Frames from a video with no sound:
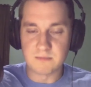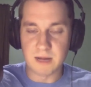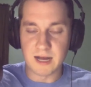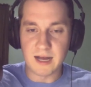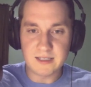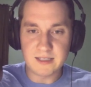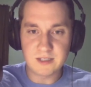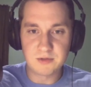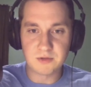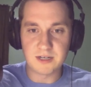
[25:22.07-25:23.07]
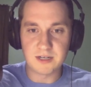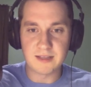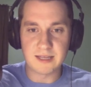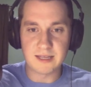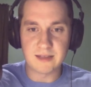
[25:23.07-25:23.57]
behind you or
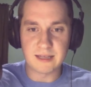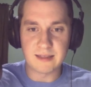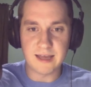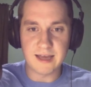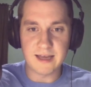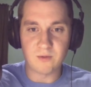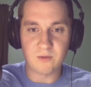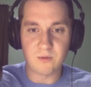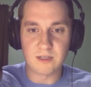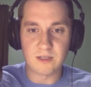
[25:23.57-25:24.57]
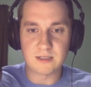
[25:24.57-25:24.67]
anything like that, or what?